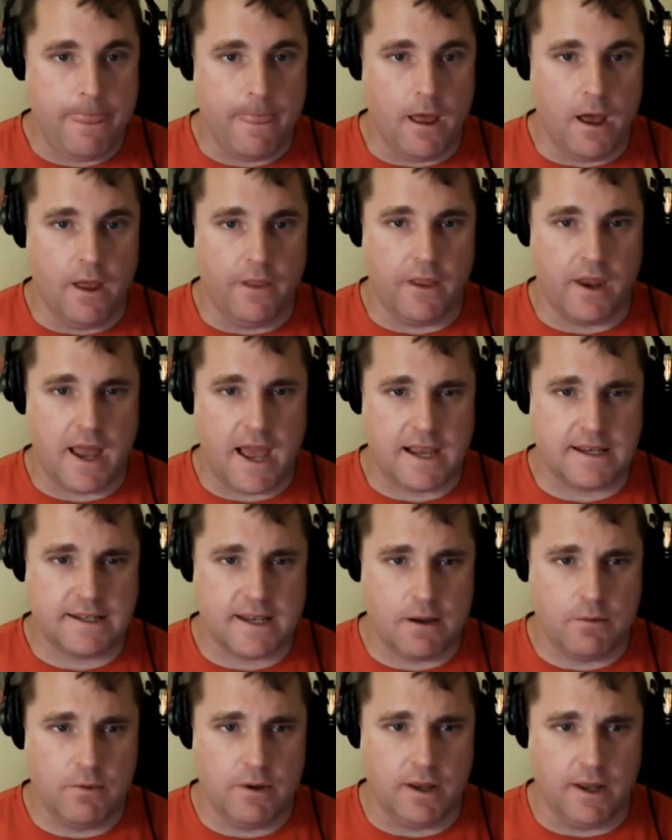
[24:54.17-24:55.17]
The last
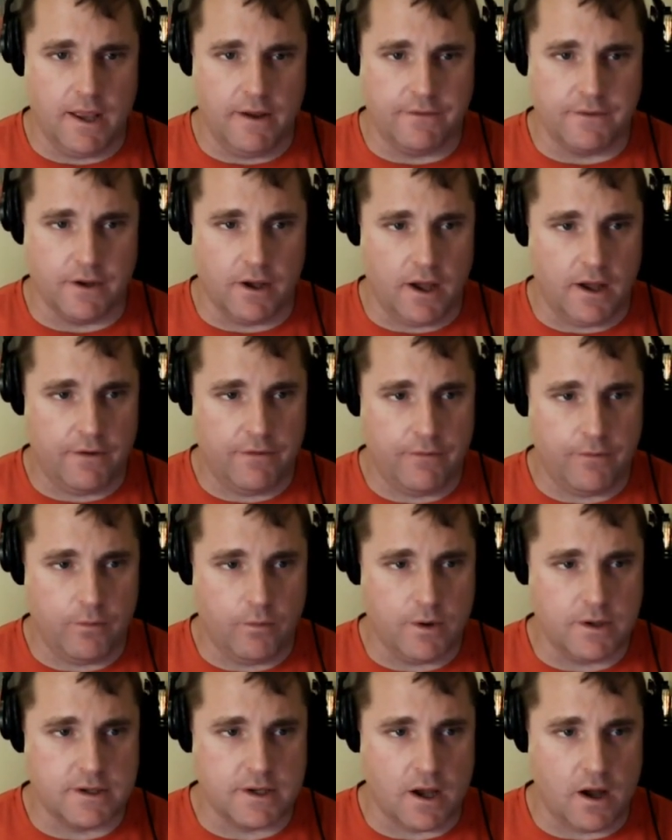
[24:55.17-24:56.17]
time we left off,
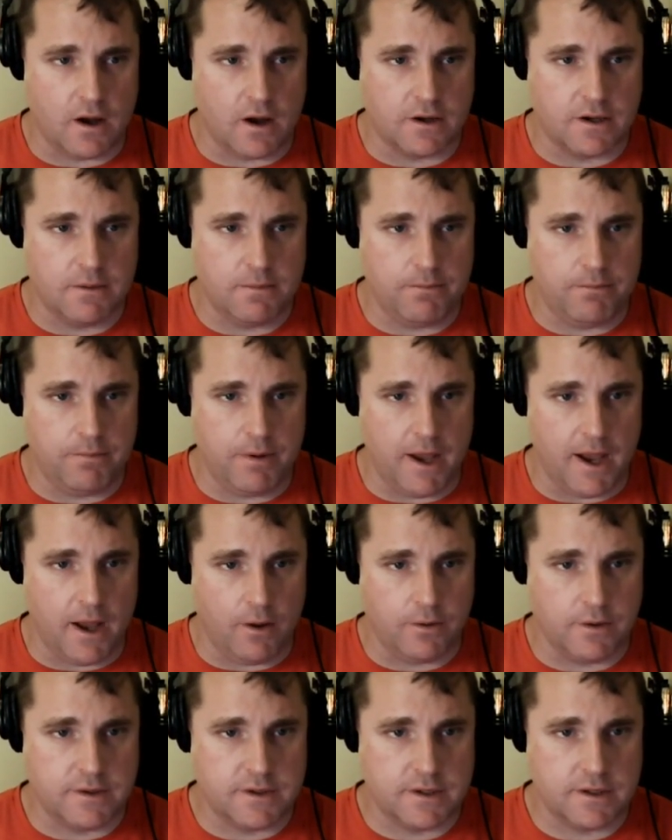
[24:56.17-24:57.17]
we talked
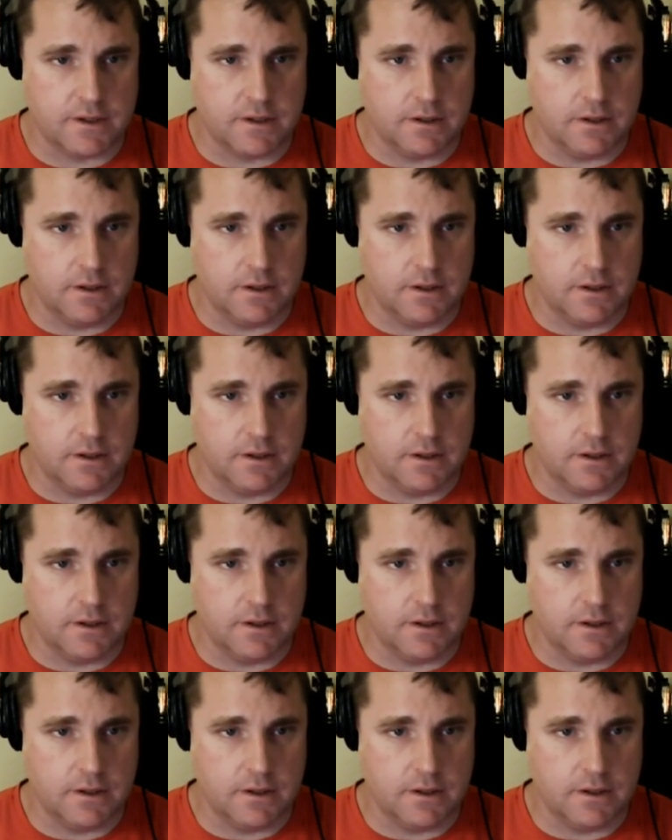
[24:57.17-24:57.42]
about